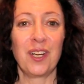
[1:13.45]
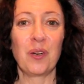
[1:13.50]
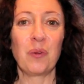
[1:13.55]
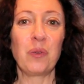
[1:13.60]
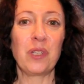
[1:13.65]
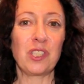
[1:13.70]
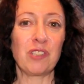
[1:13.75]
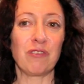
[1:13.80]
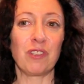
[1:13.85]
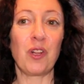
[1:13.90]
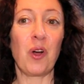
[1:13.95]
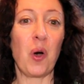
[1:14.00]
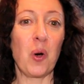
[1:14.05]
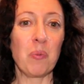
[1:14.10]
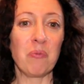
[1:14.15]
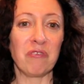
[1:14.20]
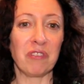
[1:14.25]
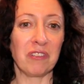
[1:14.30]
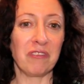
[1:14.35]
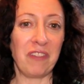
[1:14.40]

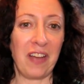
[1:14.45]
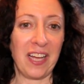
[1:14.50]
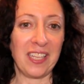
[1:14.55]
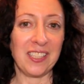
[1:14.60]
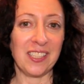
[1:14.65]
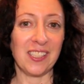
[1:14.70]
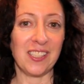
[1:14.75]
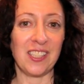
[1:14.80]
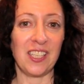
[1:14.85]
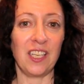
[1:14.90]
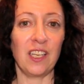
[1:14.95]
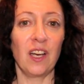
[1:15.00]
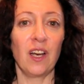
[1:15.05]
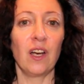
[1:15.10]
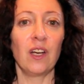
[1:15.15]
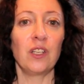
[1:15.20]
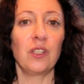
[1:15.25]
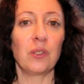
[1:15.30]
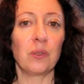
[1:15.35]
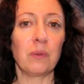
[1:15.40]
hopeful fantasy,
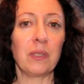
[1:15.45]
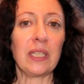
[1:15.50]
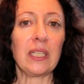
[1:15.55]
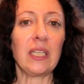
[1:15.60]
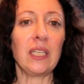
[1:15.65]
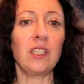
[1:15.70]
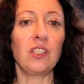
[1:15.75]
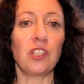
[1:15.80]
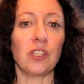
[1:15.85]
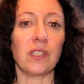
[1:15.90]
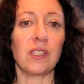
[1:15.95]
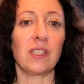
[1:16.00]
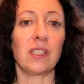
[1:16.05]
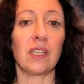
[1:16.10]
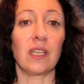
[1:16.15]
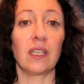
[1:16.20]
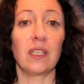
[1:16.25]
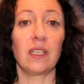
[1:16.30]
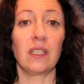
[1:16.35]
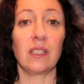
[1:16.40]
you're really
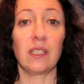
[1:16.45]
just